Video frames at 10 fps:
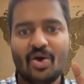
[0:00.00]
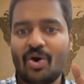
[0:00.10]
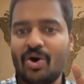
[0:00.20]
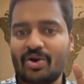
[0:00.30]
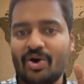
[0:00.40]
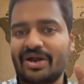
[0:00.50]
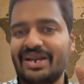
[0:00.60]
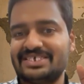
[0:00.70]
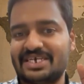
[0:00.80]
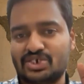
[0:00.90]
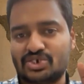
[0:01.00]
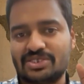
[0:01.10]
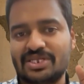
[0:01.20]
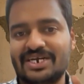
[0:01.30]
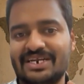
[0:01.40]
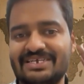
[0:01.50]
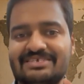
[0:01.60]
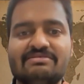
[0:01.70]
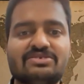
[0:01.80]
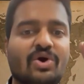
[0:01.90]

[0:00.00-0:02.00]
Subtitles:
or organization that receives